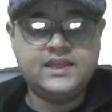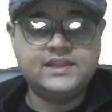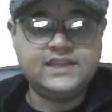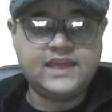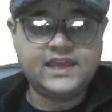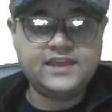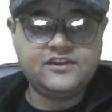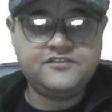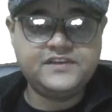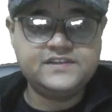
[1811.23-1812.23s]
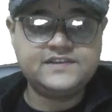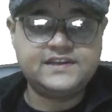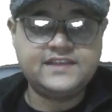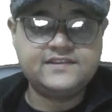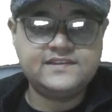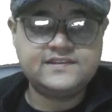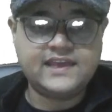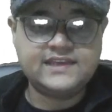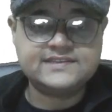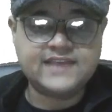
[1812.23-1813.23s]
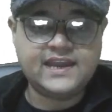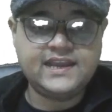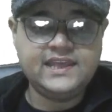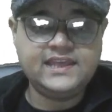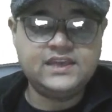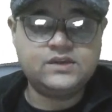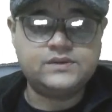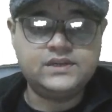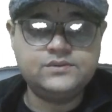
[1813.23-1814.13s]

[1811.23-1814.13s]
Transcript: the angle of incidence is exactly equal